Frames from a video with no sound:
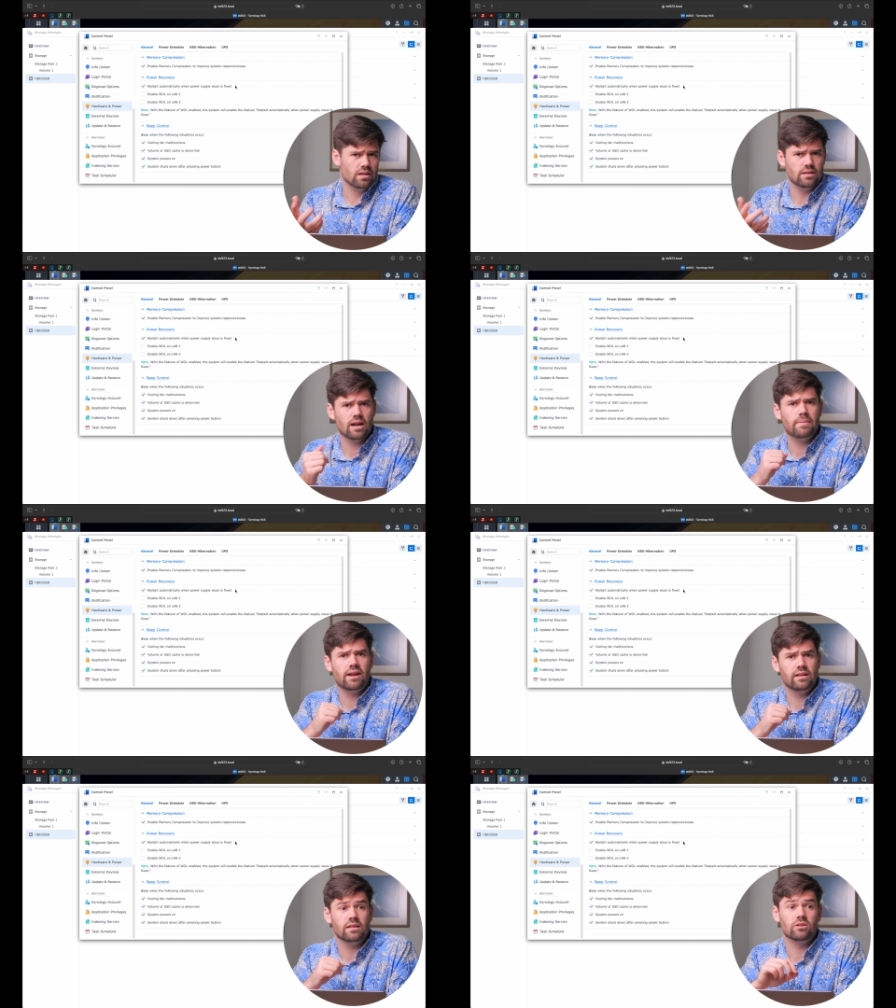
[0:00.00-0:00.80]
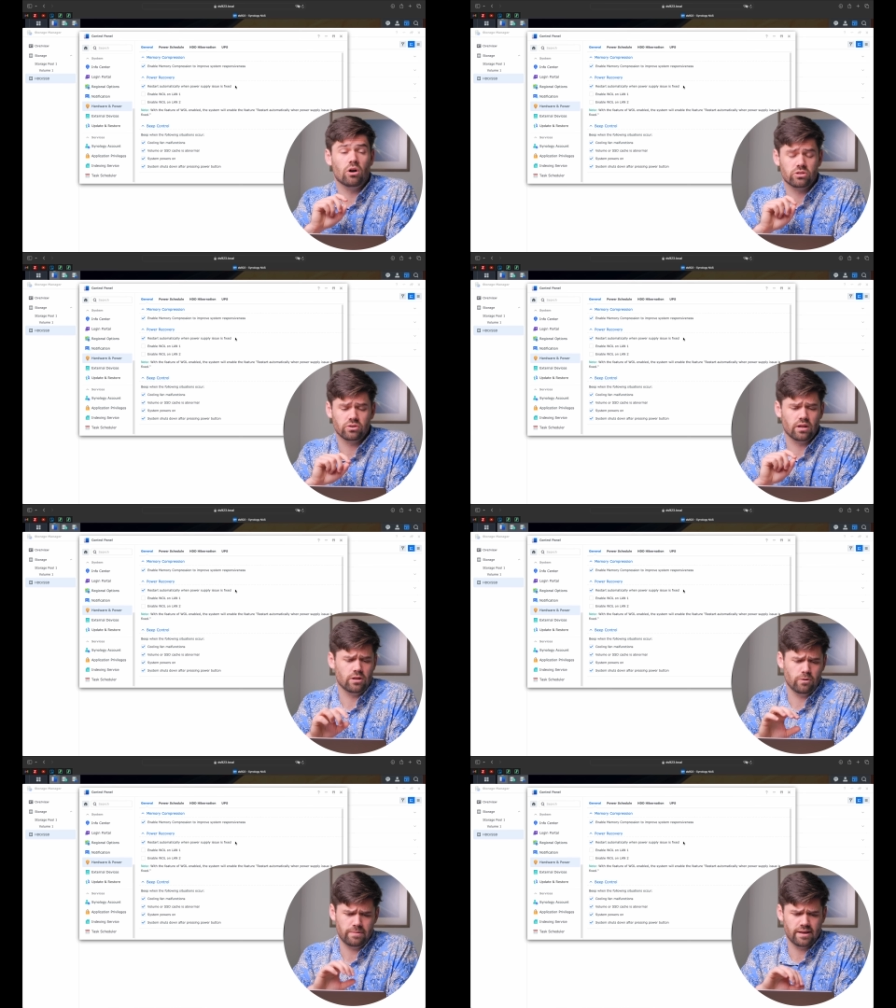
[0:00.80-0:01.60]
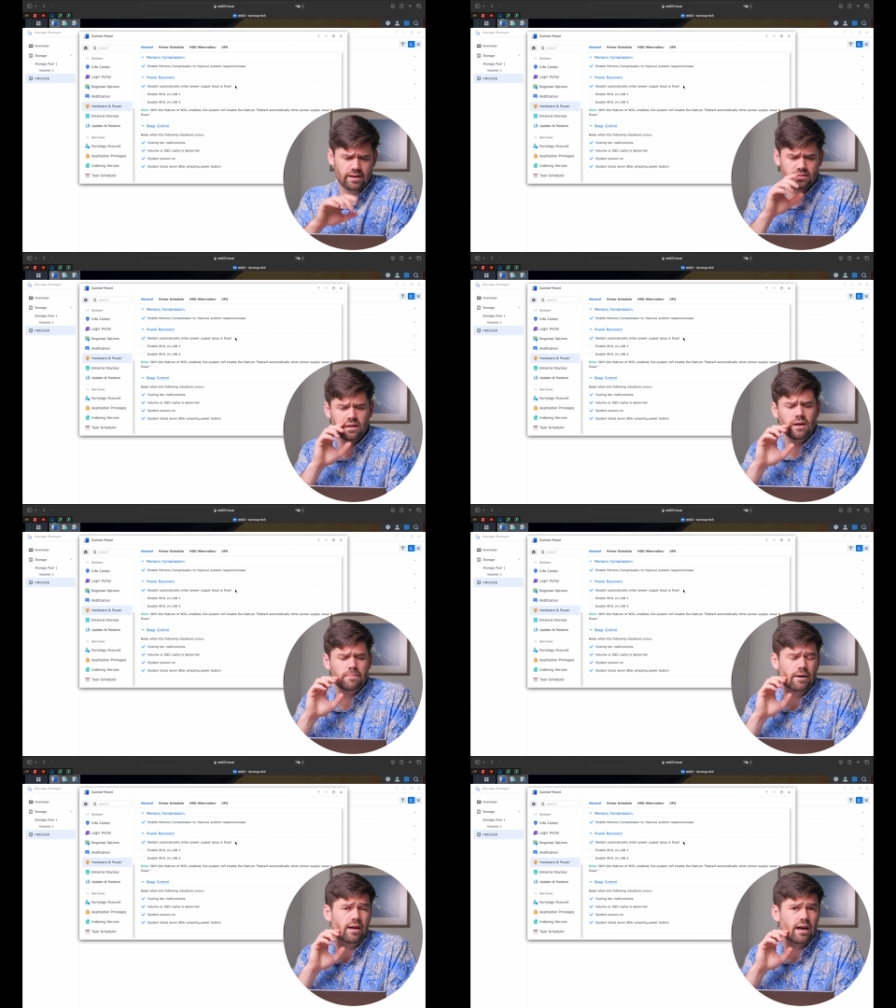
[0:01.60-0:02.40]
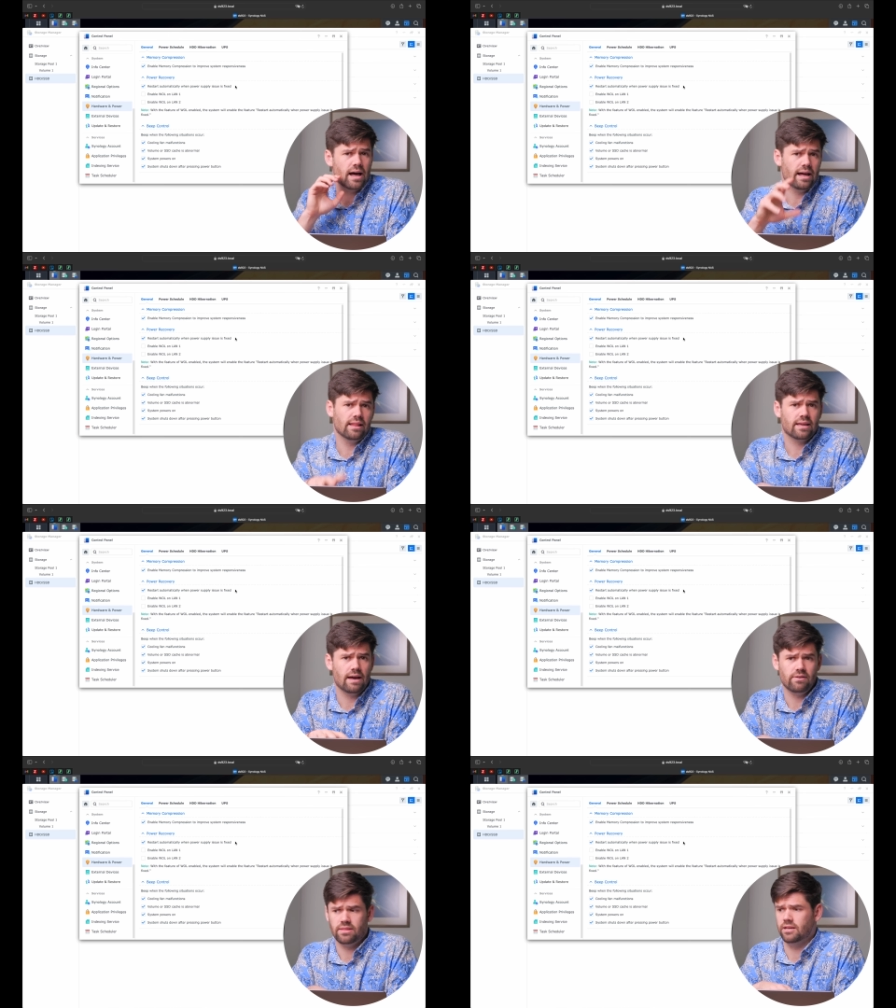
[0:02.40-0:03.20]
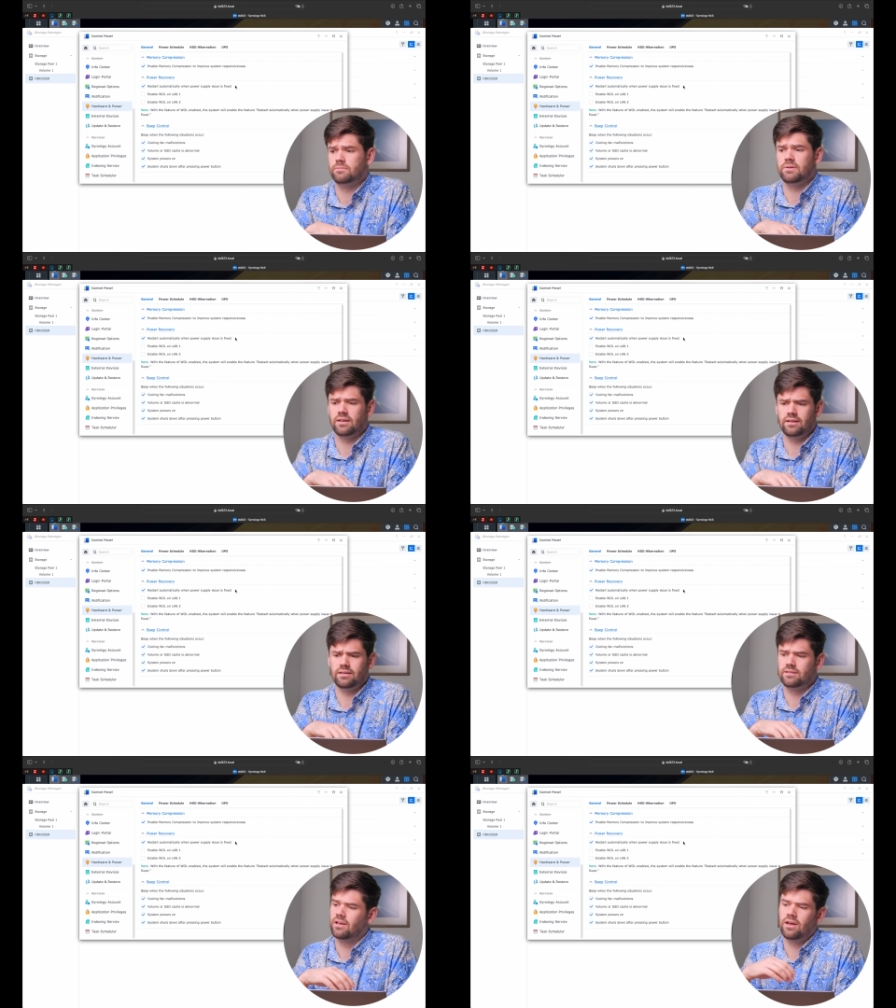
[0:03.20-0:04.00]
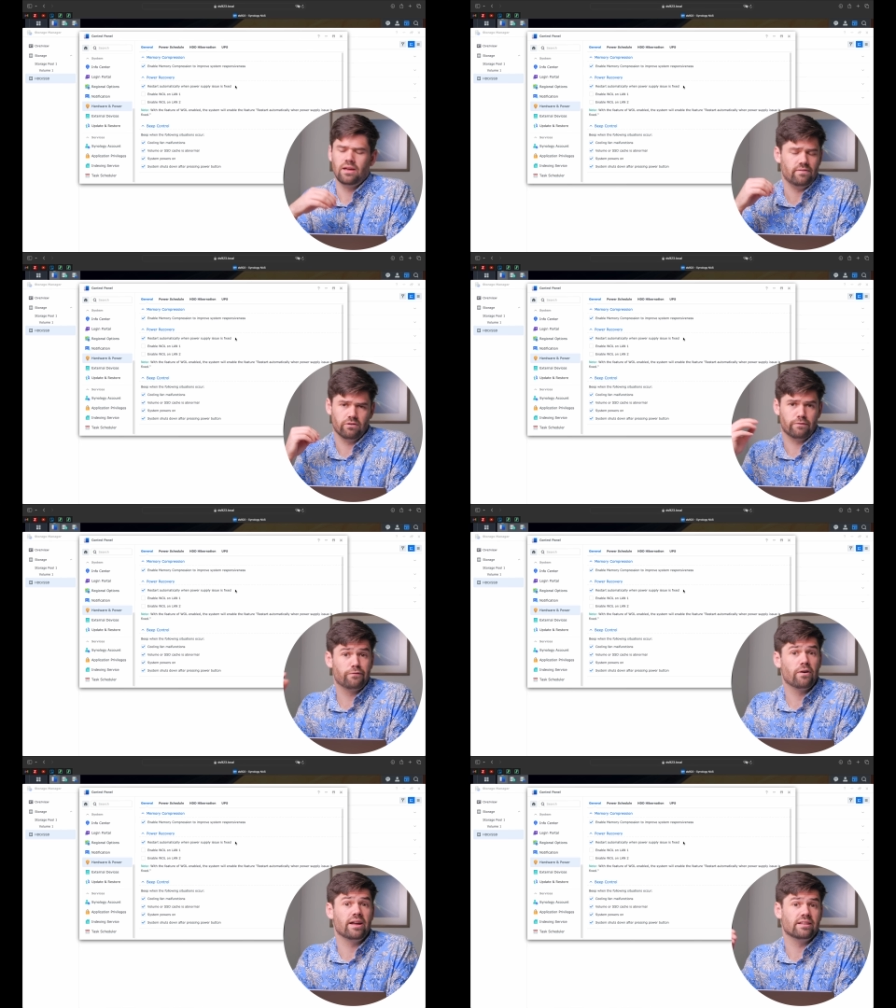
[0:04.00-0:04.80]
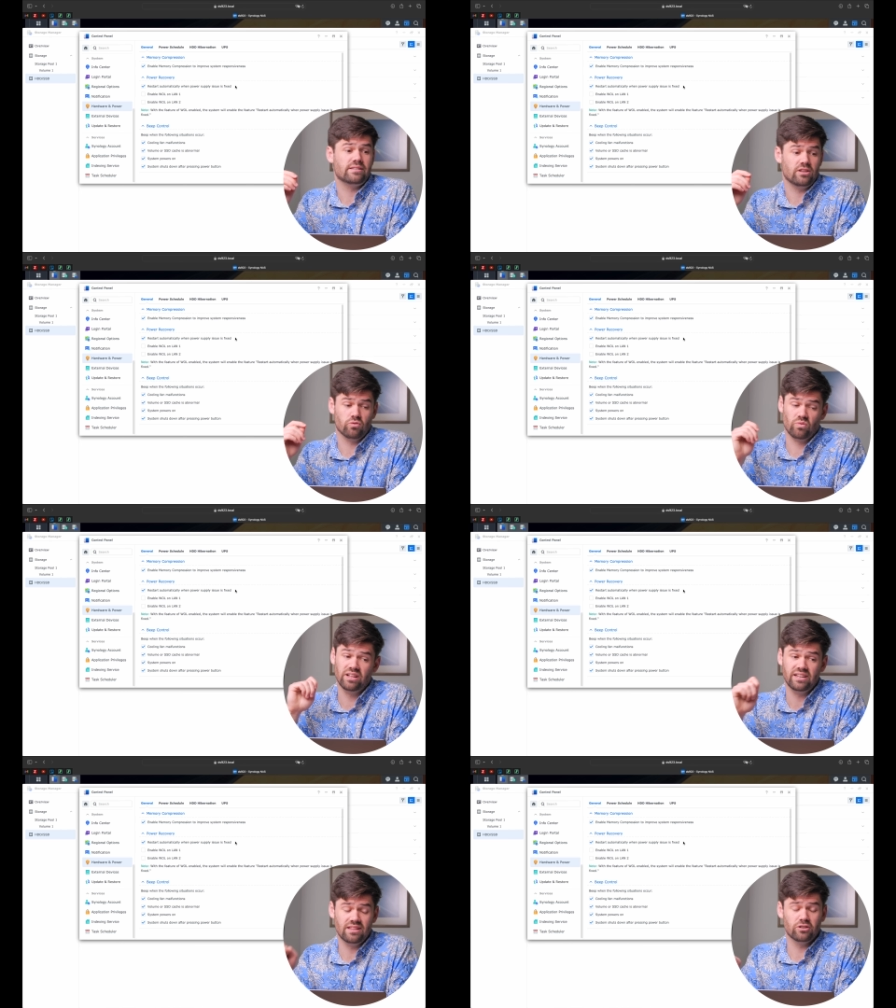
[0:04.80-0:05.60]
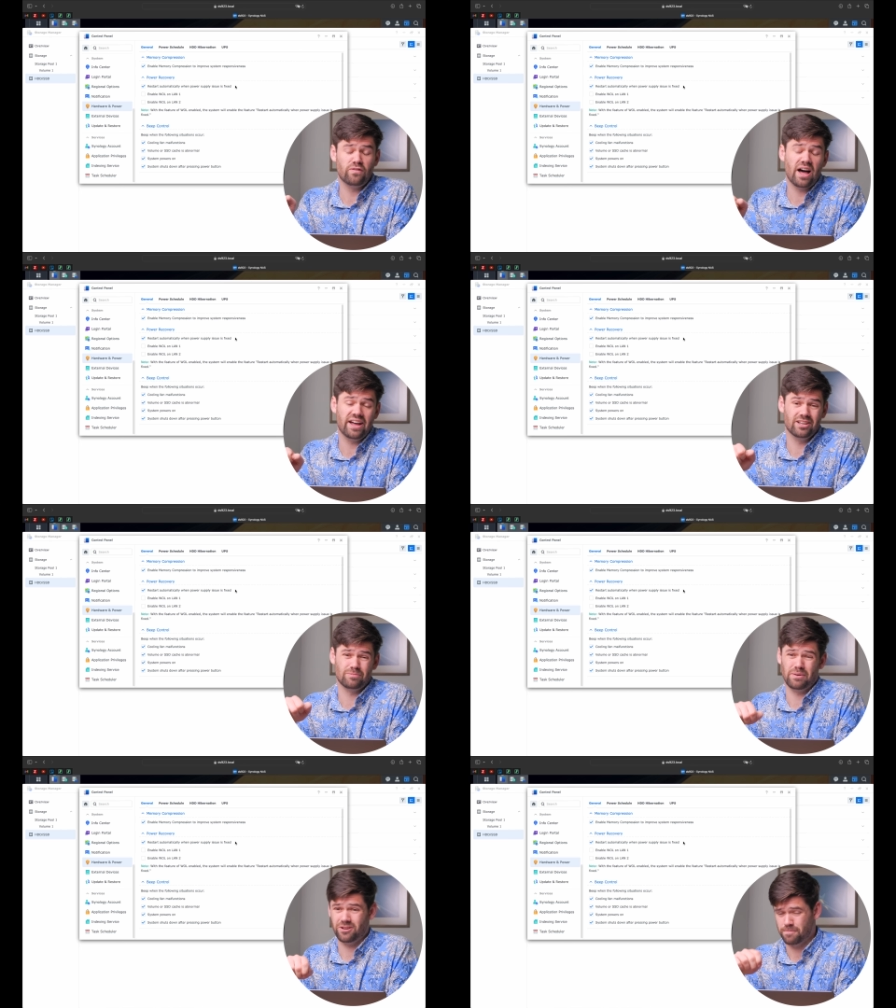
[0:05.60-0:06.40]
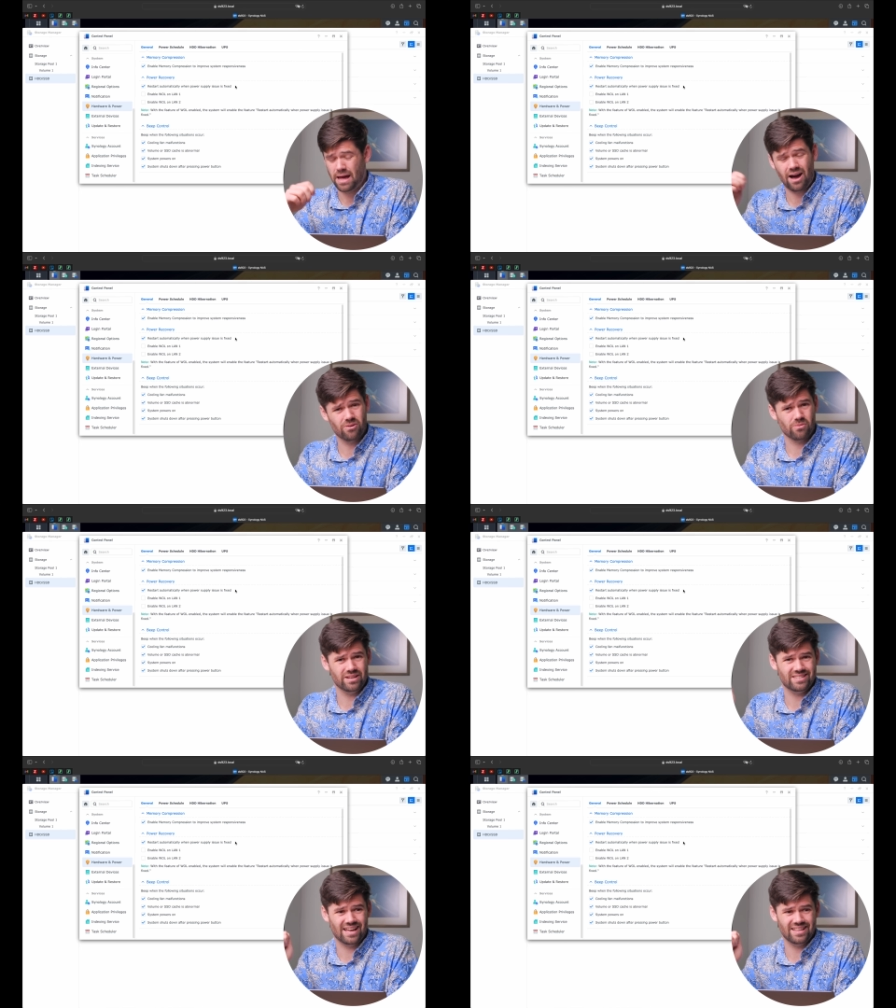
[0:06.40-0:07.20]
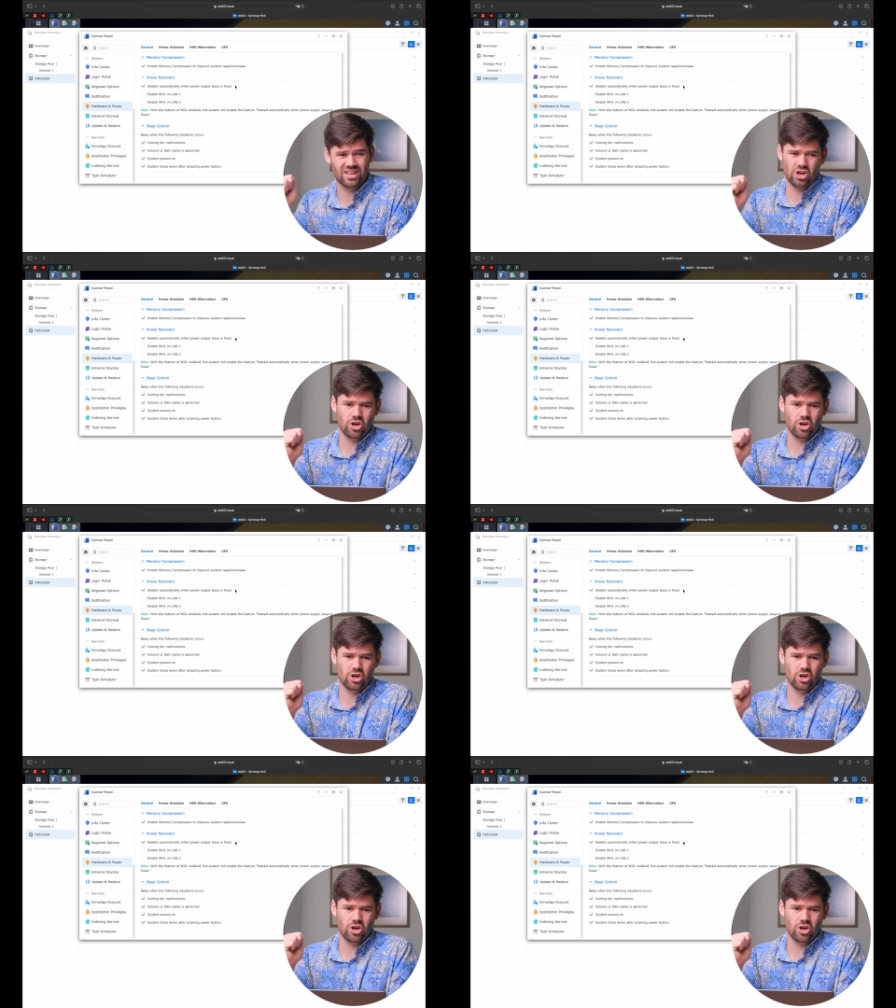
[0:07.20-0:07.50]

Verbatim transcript: Not a bad idea to also get a UPS, but I like having this because if you're in France and you really need those files, but your power reset,